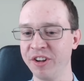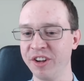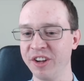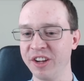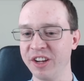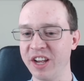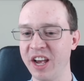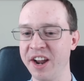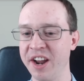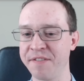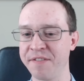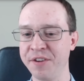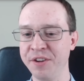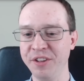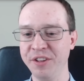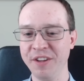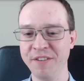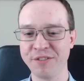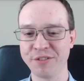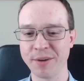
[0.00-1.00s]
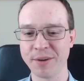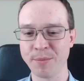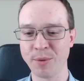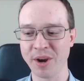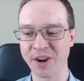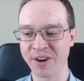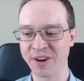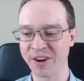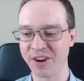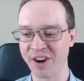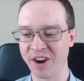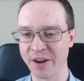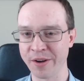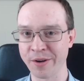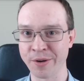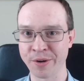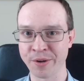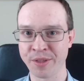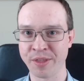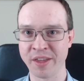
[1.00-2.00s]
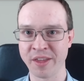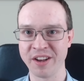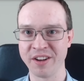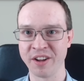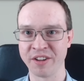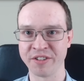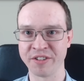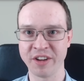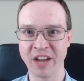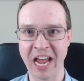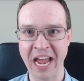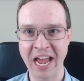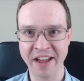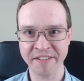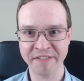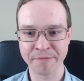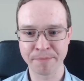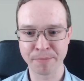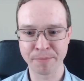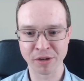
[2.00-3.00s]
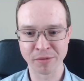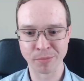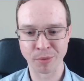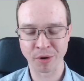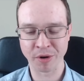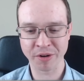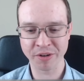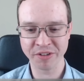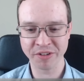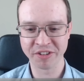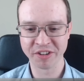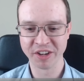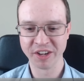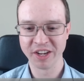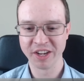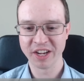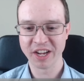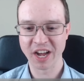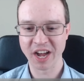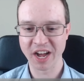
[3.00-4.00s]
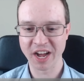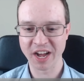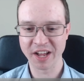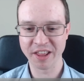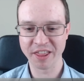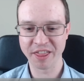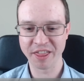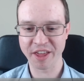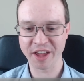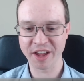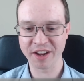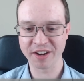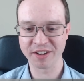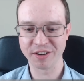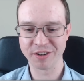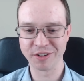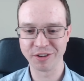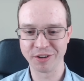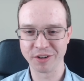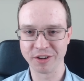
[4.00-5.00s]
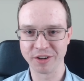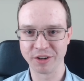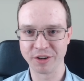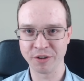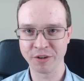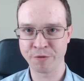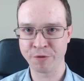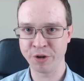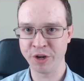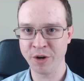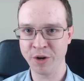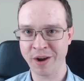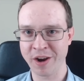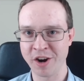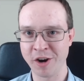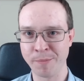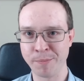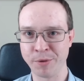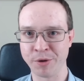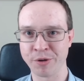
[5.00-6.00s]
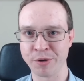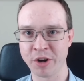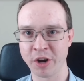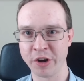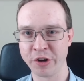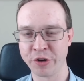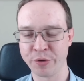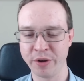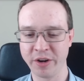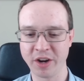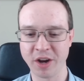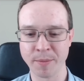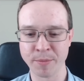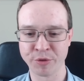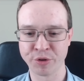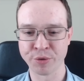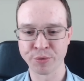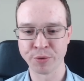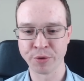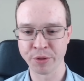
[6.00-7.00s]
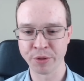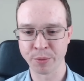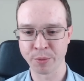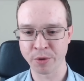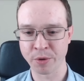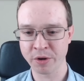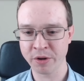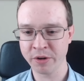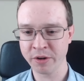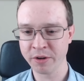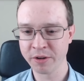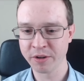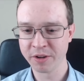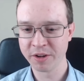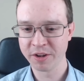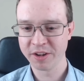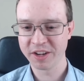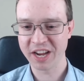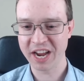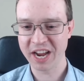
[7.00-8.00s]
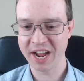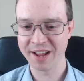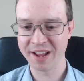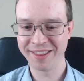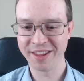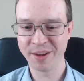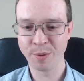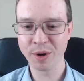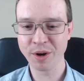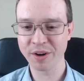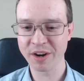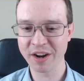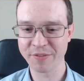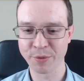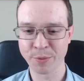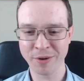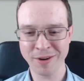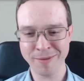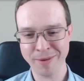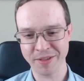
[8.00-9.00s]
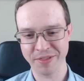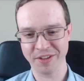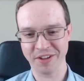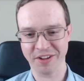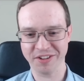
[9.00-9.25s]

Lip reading: And if you live somewhere on Earth that doesn't have billboards, then good for you. I hope your country comes to rule the world. And then we don't have to worry about this.